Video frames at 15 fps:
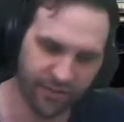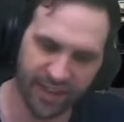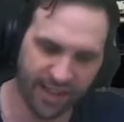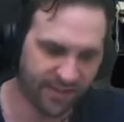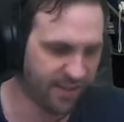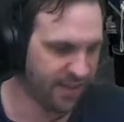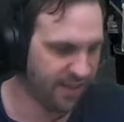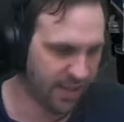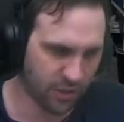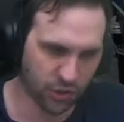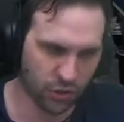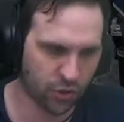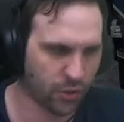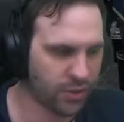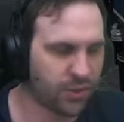That's it. That's the
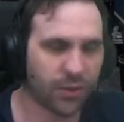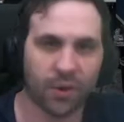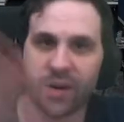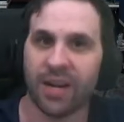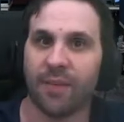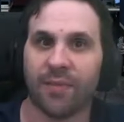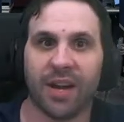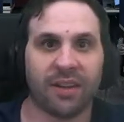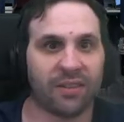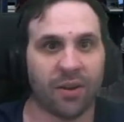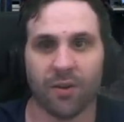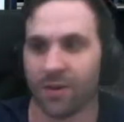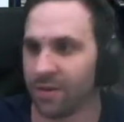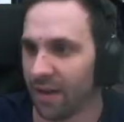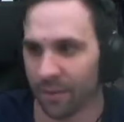short story. I'm not
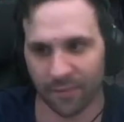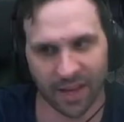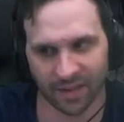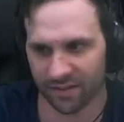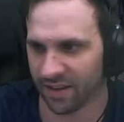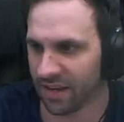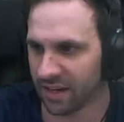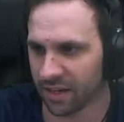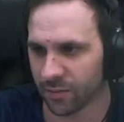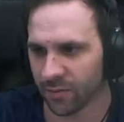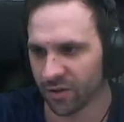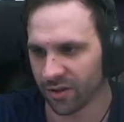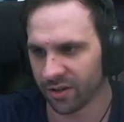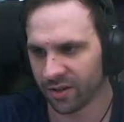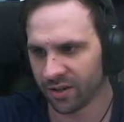going. I'm not saying anymore.